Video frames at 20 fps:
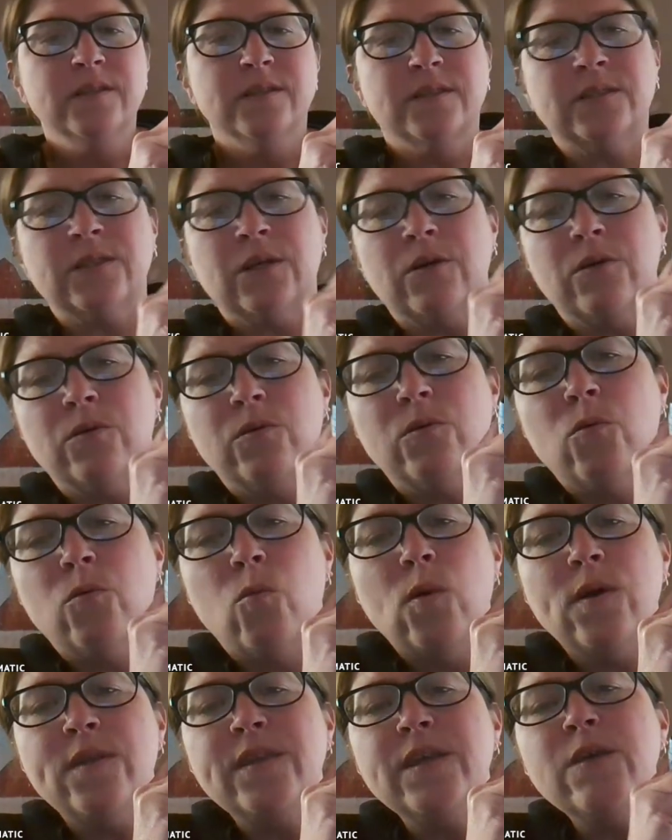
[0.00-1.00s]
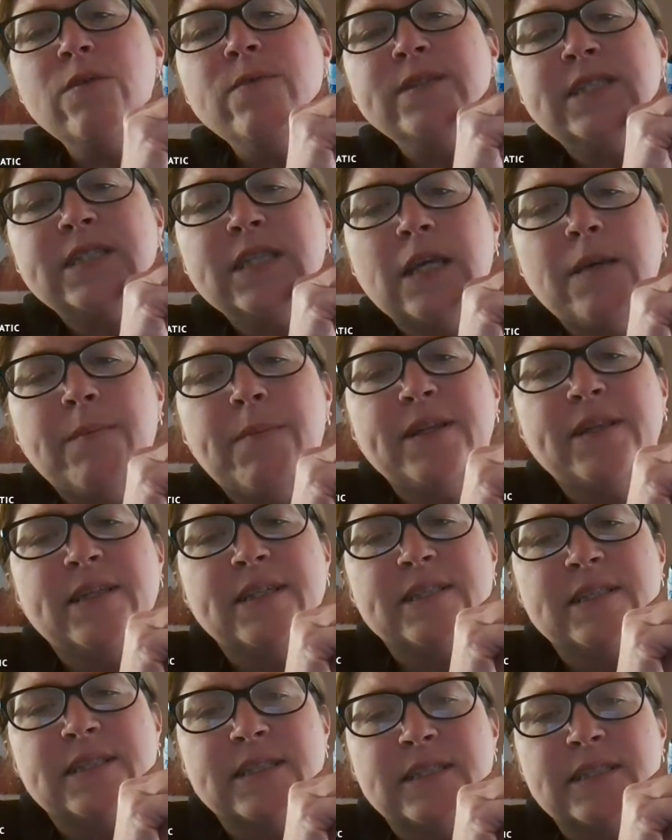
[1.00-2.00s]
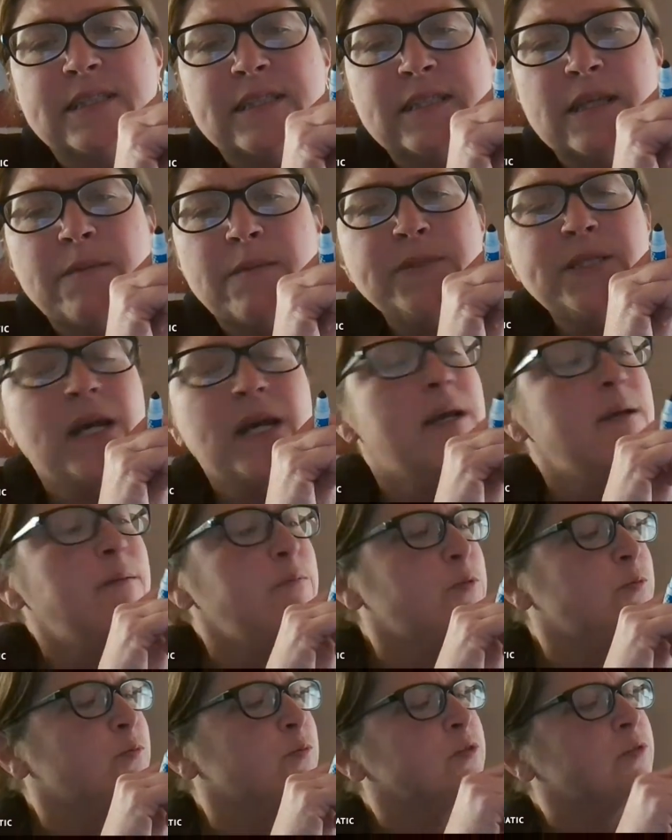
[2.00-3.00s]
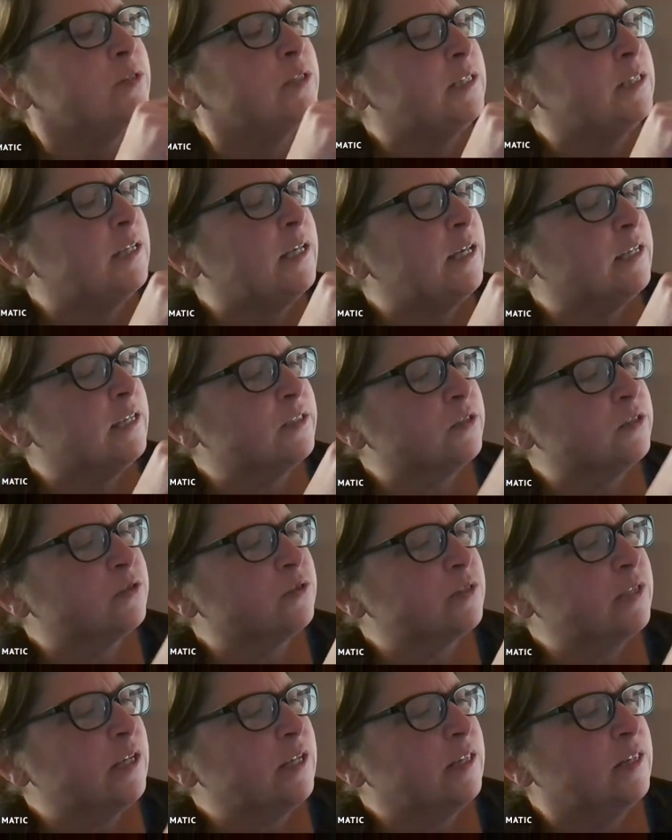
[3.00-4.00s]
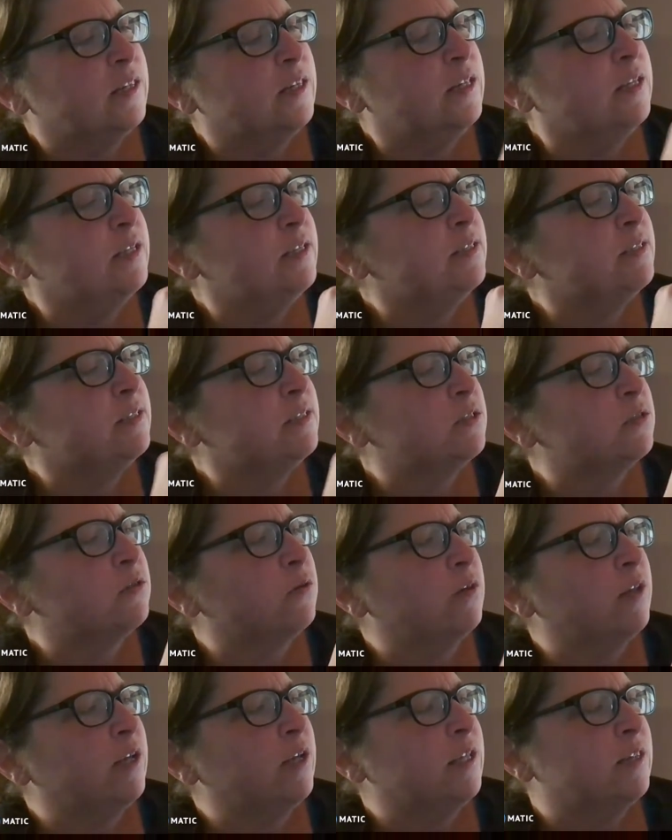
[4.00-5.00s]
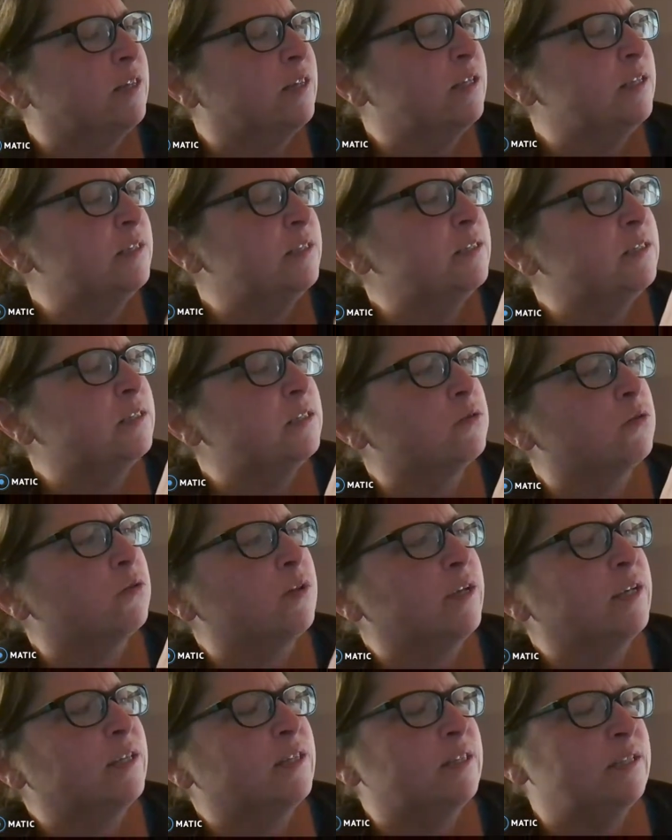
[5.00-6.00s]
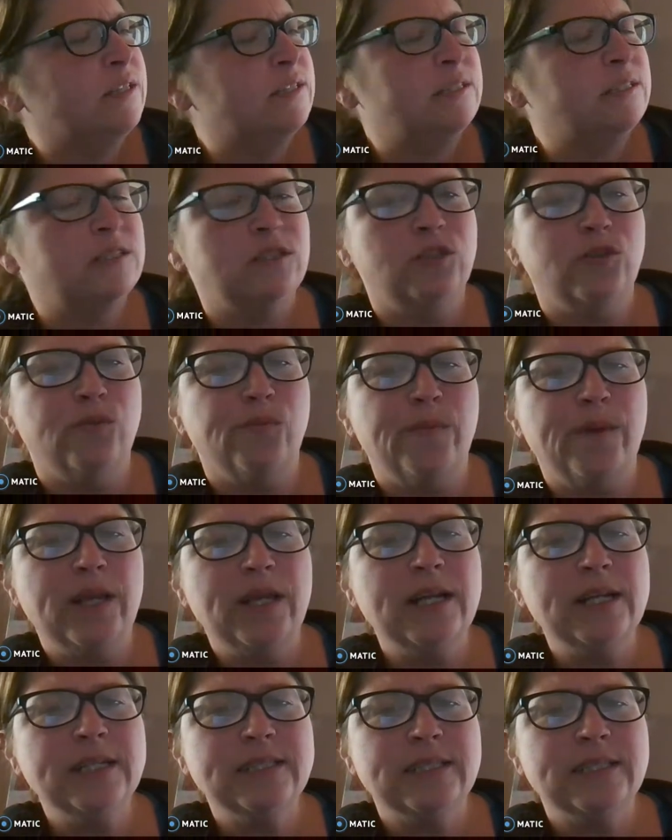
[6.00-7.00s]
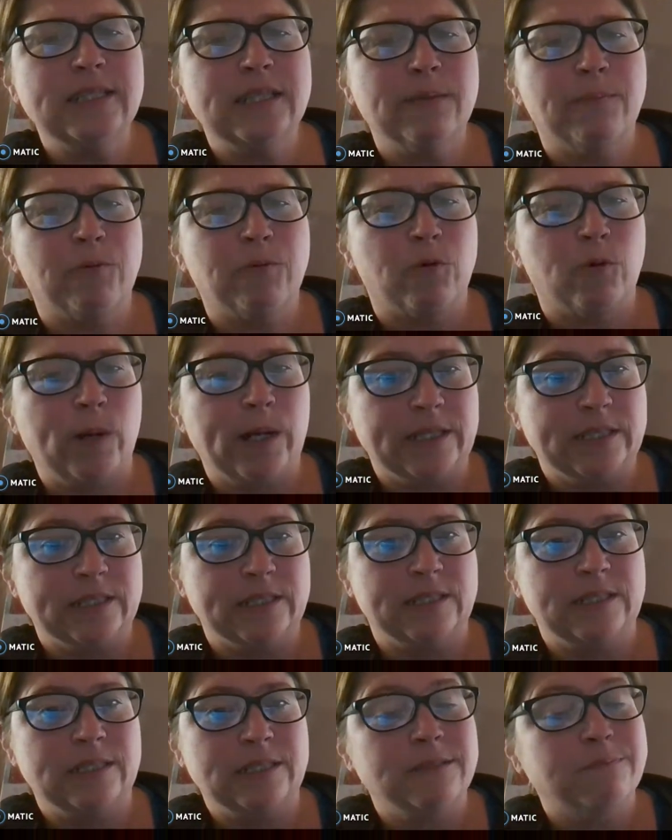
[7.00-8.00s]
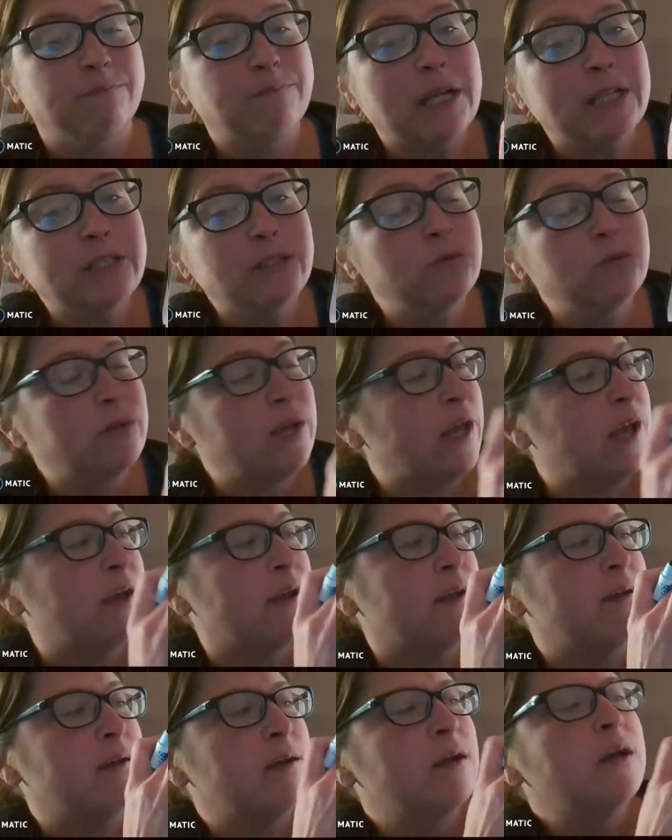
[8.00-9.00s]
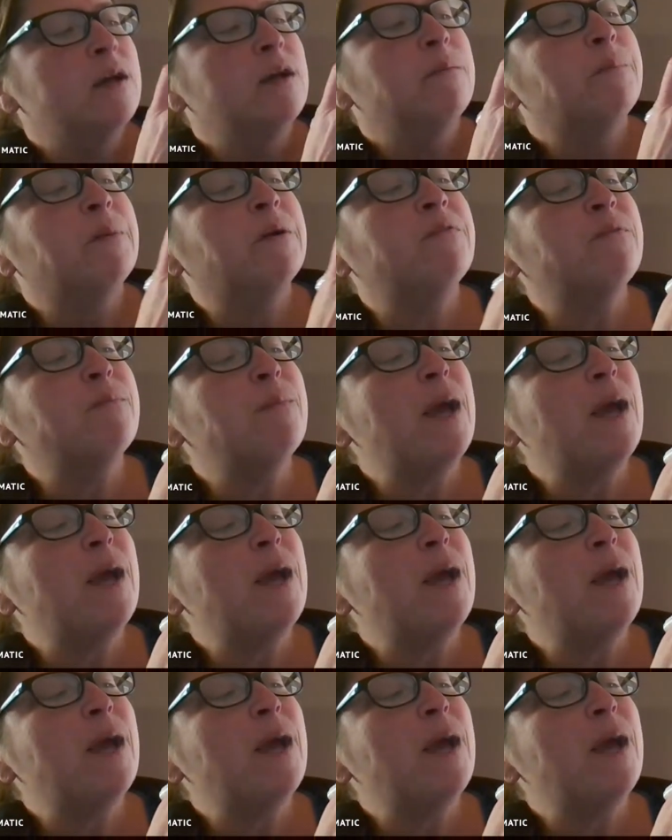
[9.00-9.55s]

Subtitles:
So one thing I want to say about this is sometimes when you see answers like this or like this or like this, you may not see the parentheses. That's okay. But if I'm